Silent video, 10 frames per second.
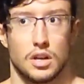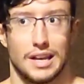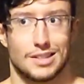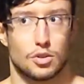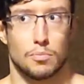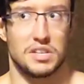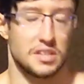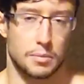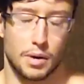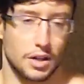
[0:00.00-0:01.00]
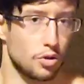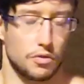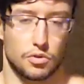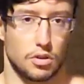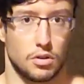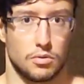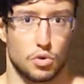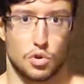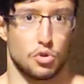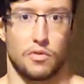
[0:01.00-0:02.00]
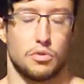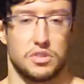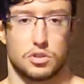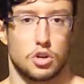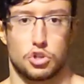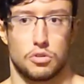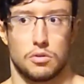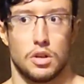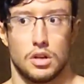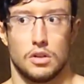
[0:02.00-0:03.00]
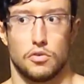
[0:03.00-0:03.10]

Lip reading: it's a missing part of the nucleus overload discussion.